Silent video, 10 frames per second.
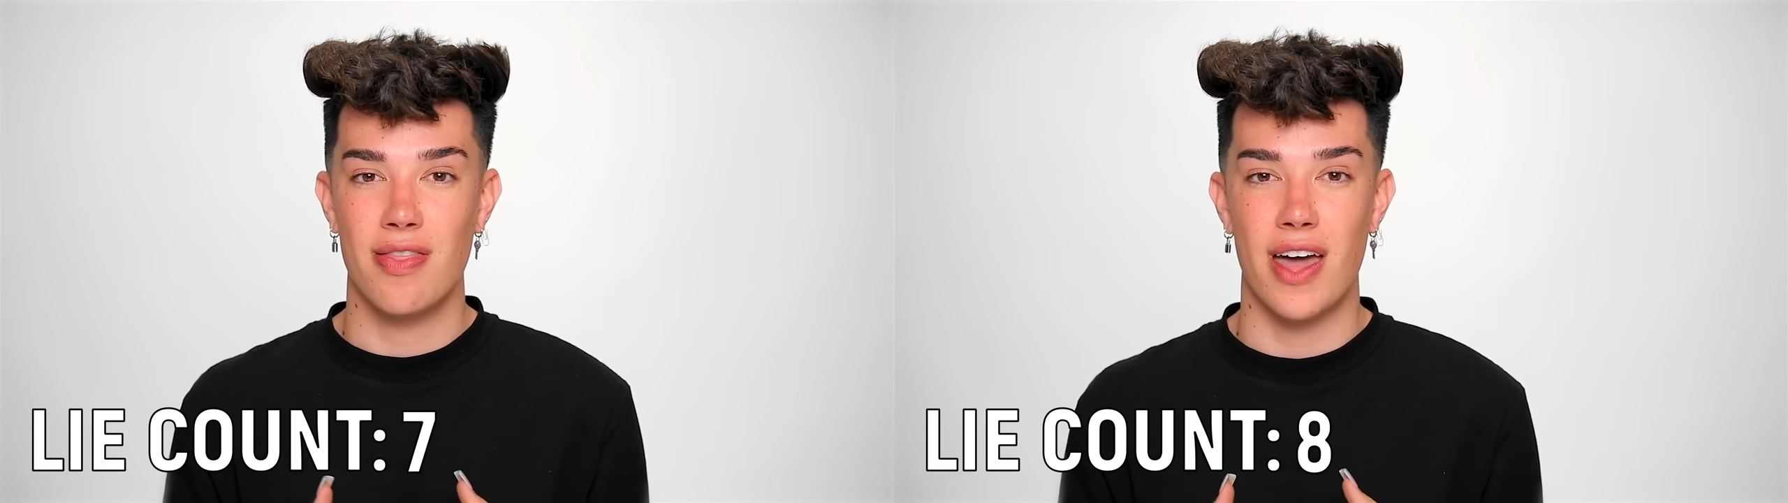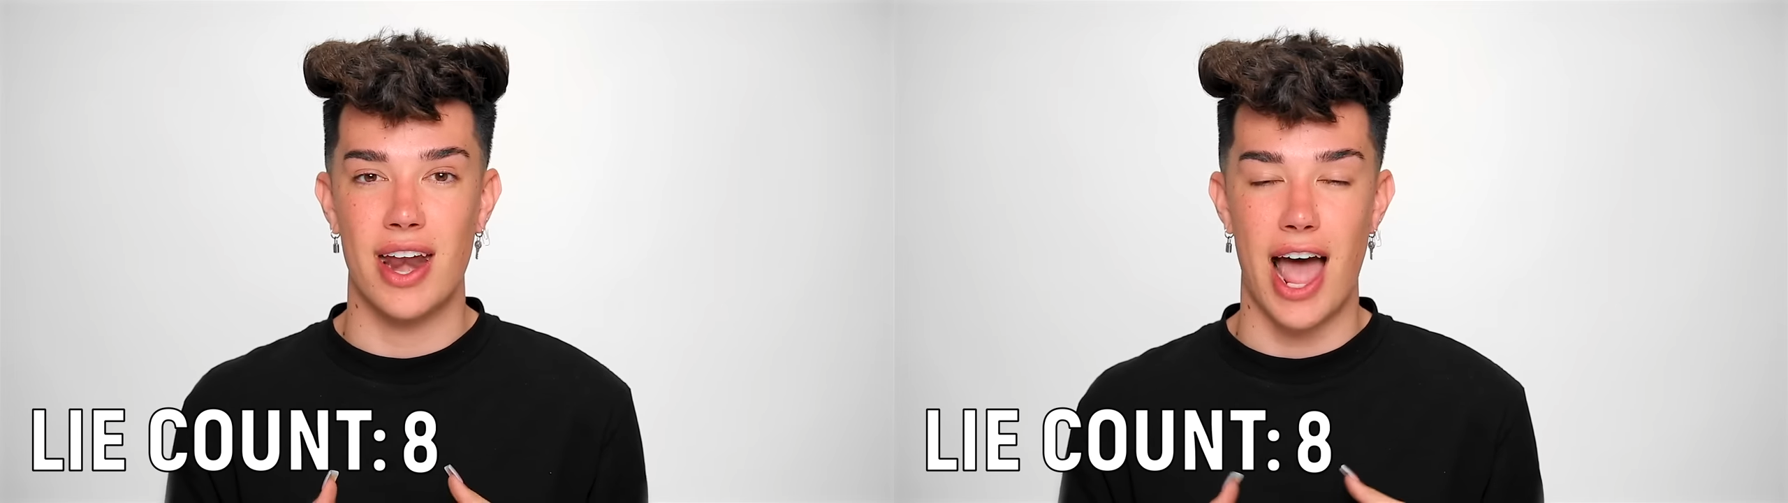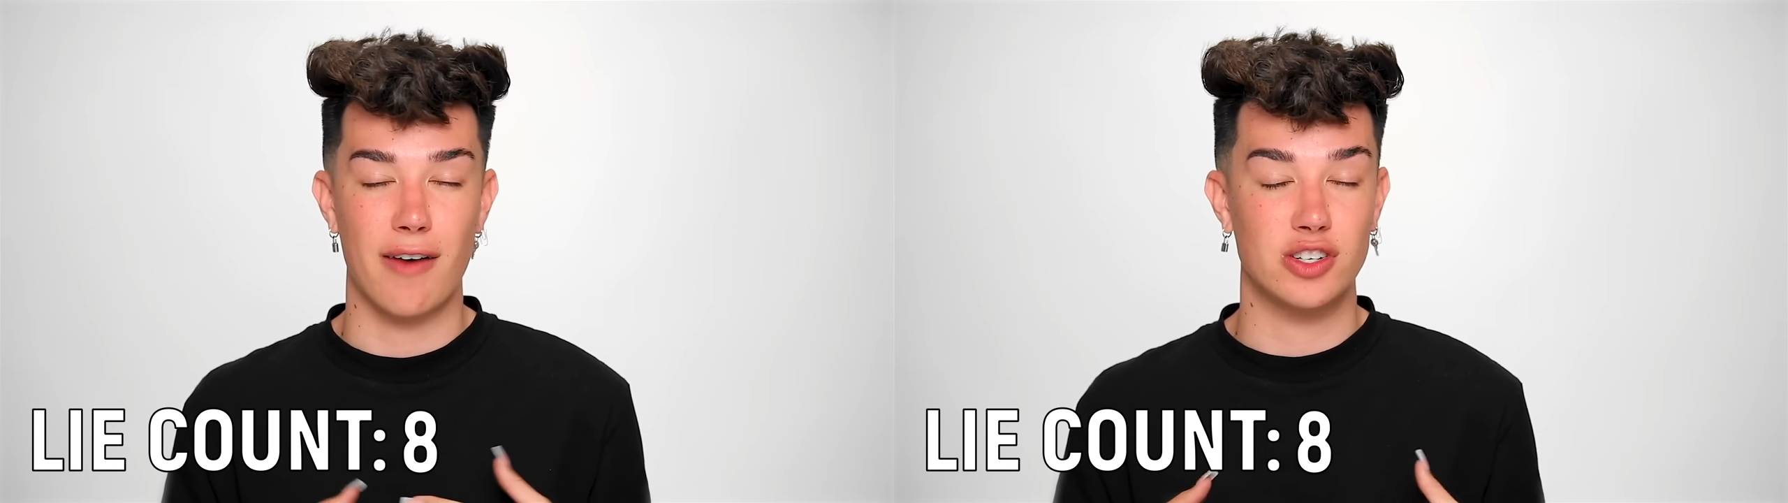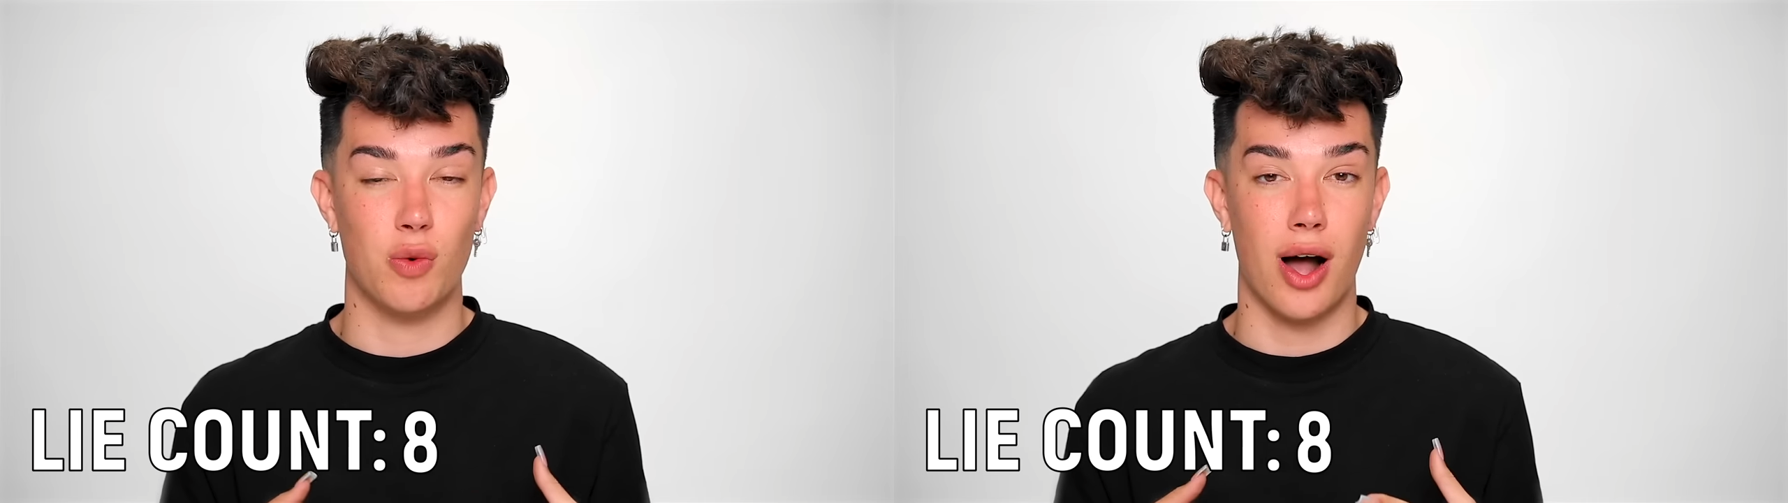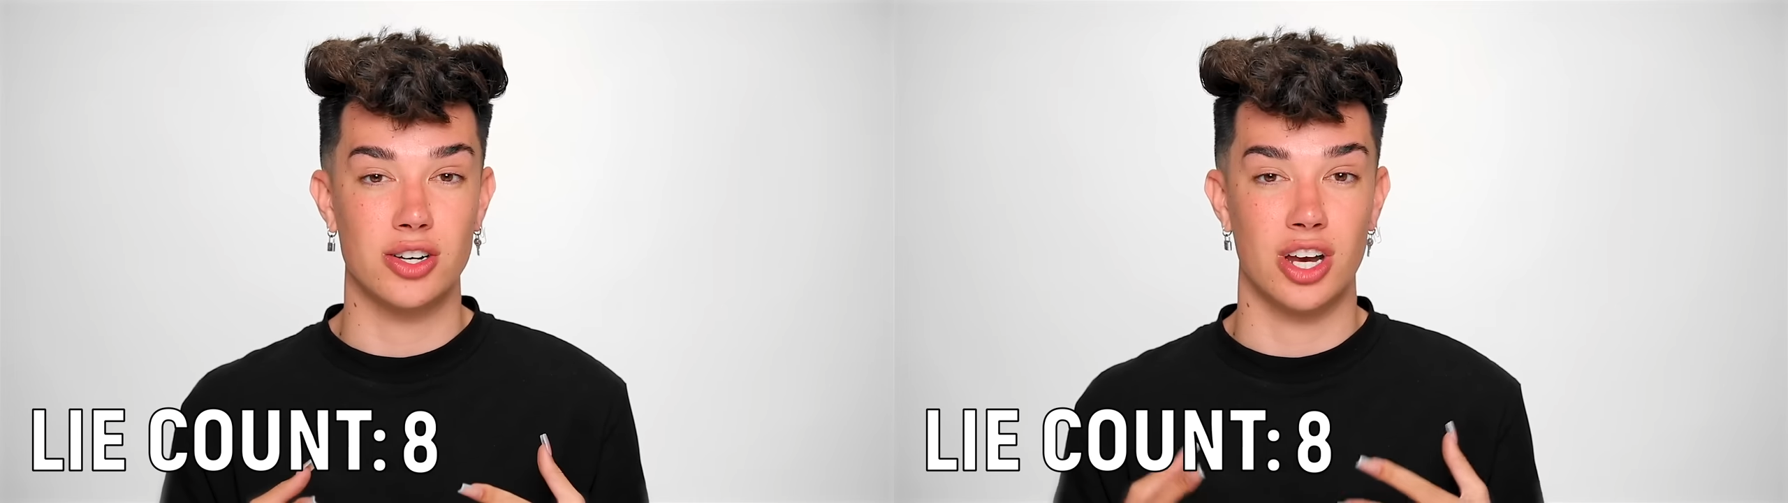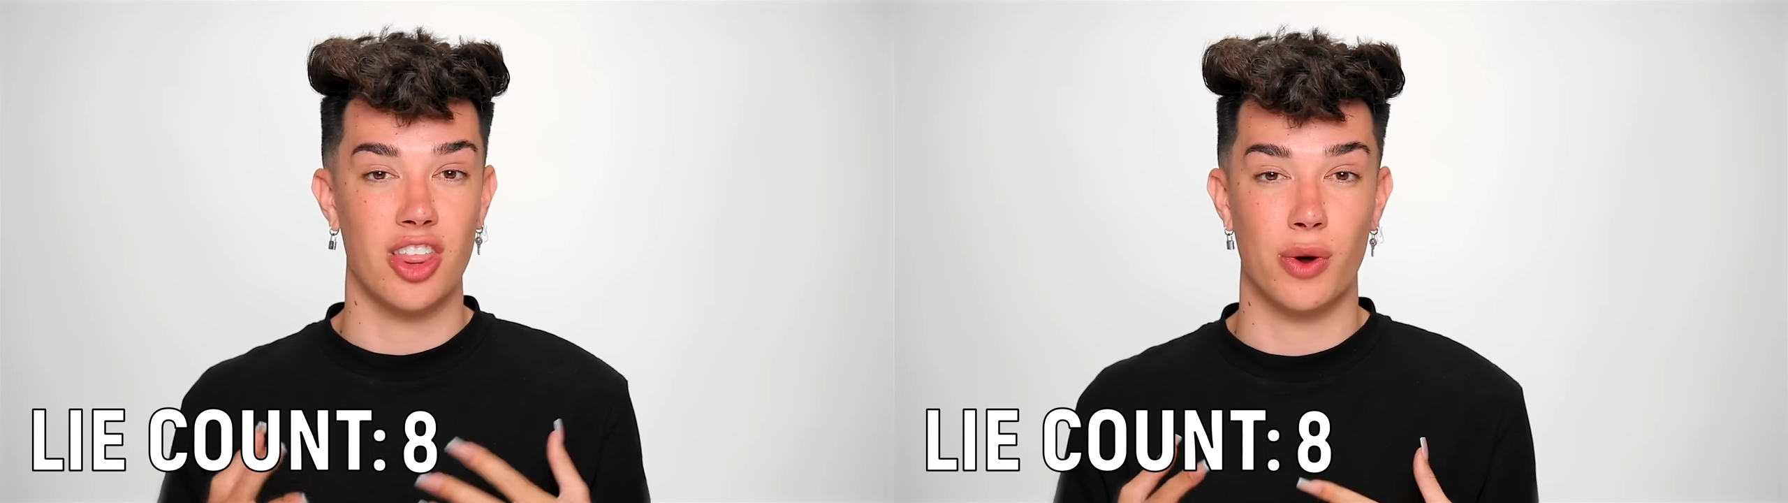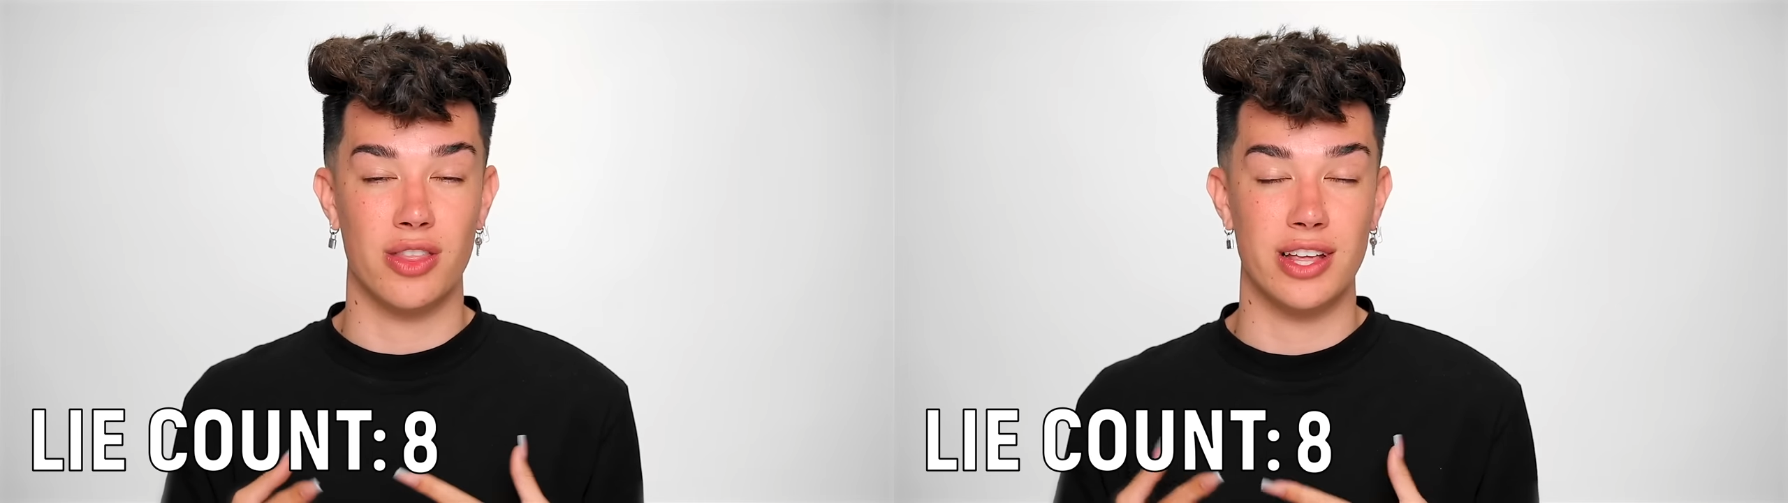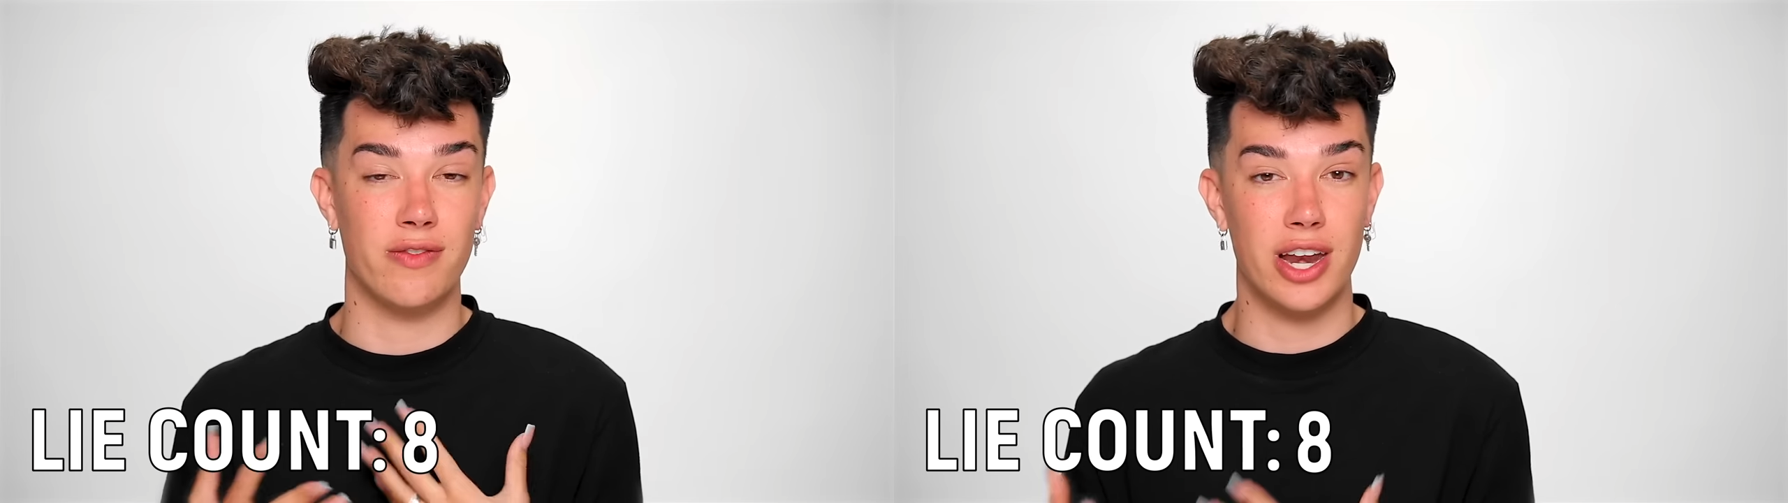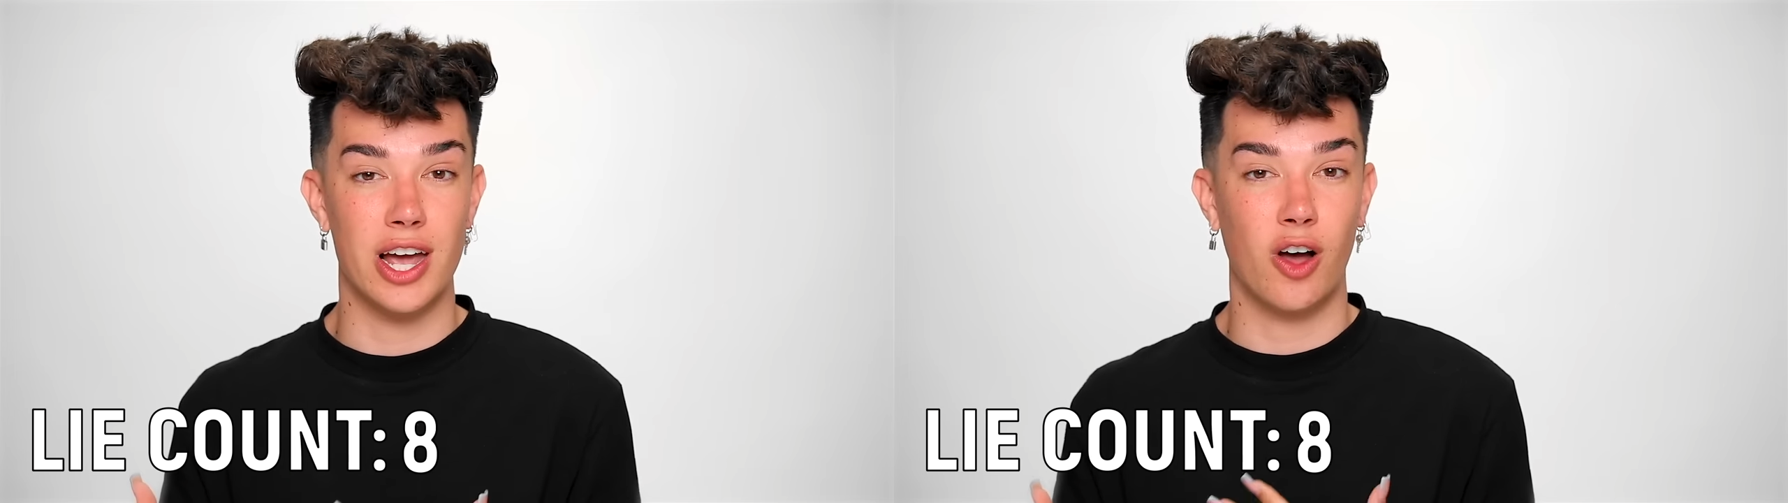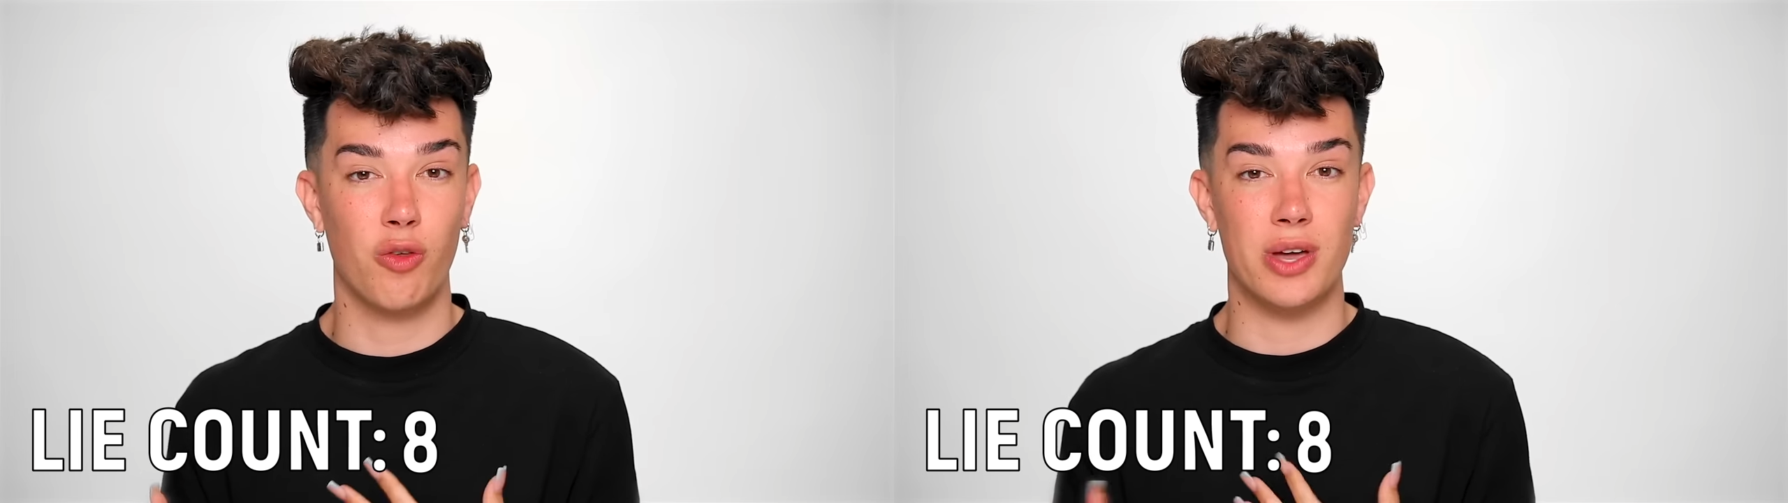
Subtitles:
that have to watch another one of these videos,